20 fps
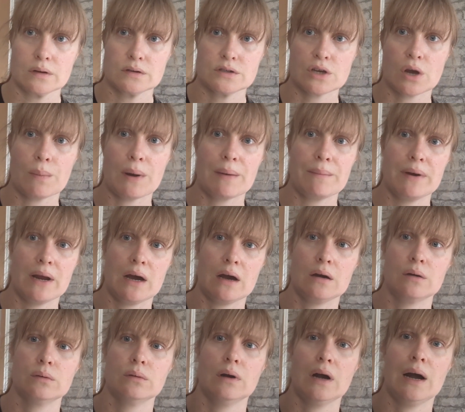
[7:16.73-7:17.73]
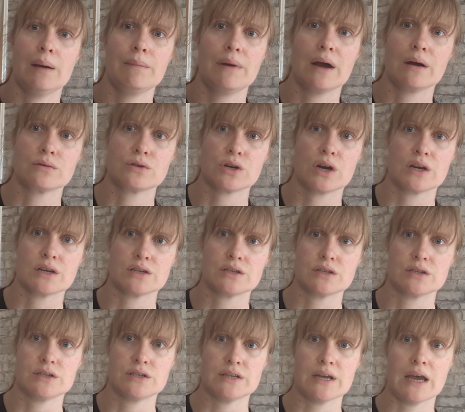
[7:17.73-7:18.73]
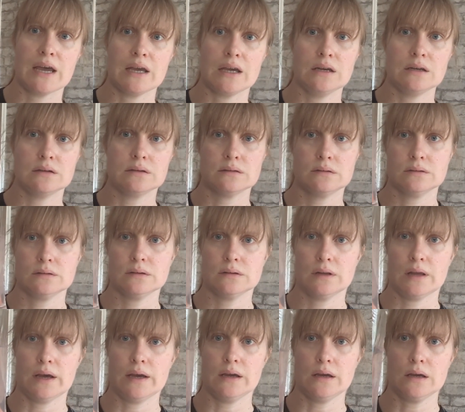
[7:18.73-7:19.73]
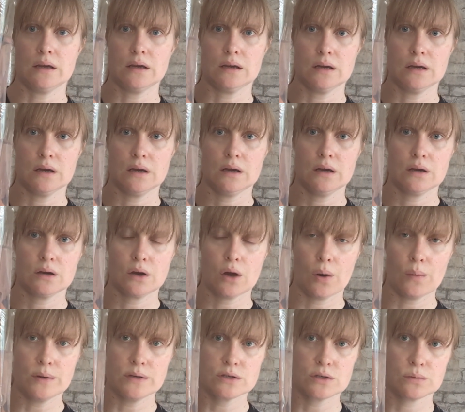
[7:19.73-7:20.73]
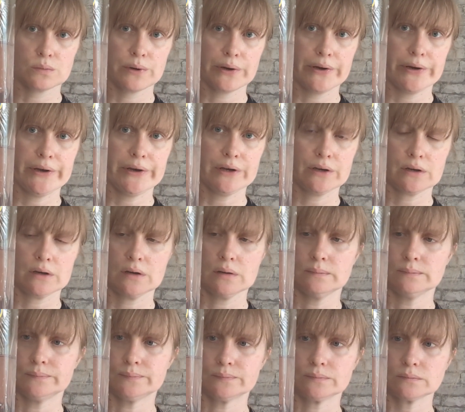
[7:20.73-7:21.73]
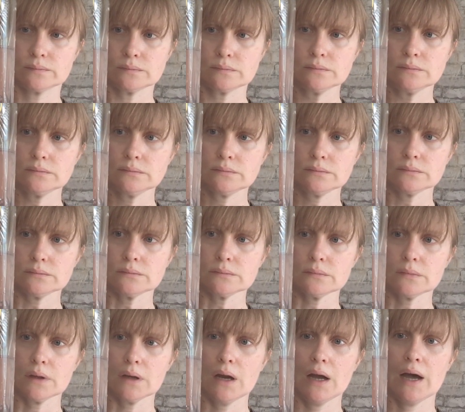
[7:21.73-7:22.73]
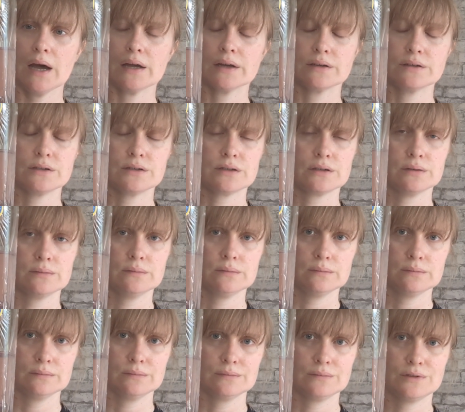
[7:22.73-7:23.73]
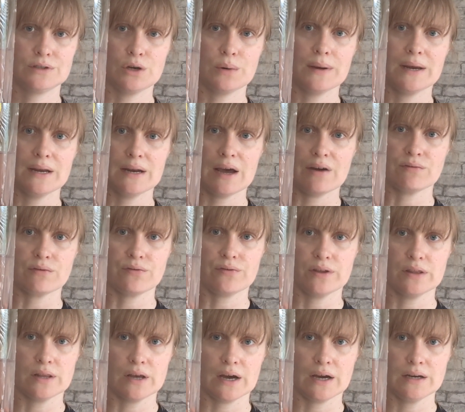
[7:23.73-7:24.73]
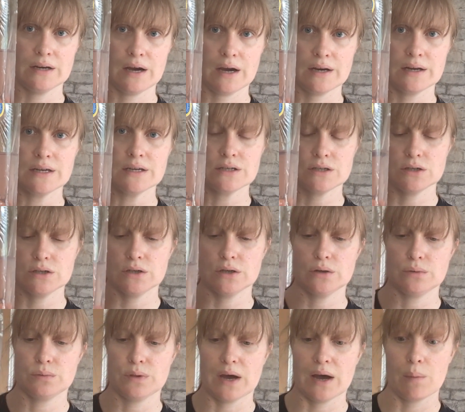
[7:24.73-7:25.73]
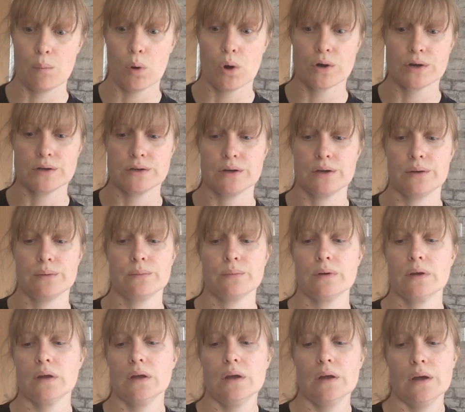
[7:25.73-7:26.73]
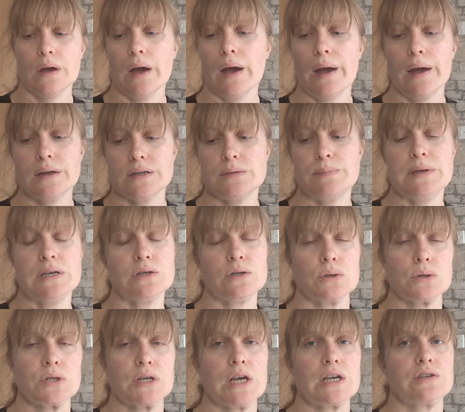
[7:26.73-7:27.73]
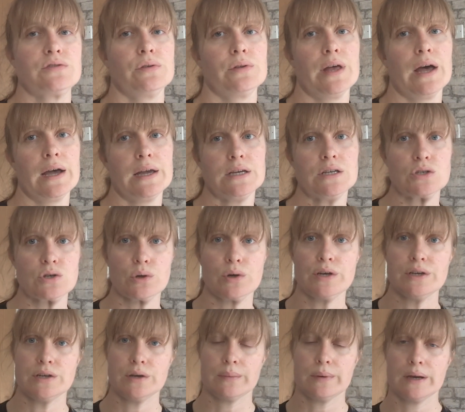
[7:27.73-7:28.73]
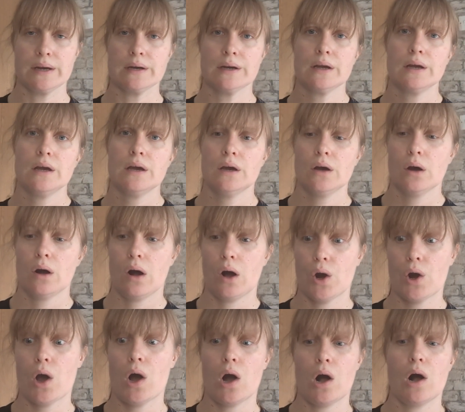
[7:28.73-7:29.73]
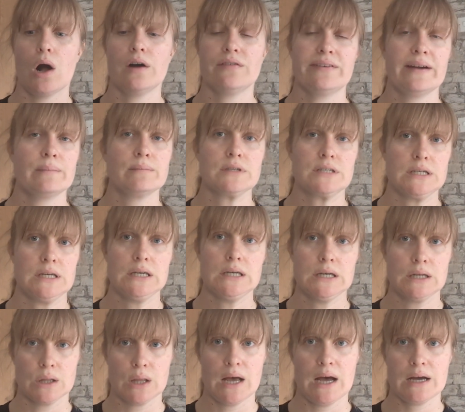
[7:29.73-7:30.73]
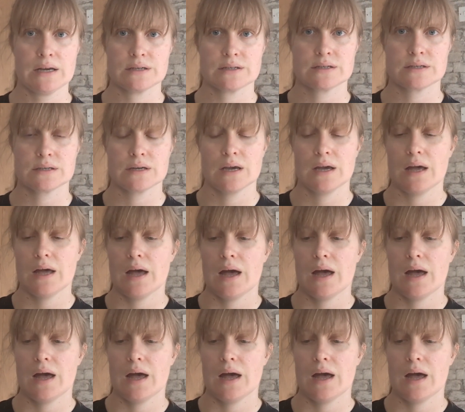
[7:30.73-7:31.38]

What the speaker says: So I'm now trying to sustain, like, going to work and doing everything that I need to do, that I want to do to be successful, that I enjoy doing, on a half empty glass.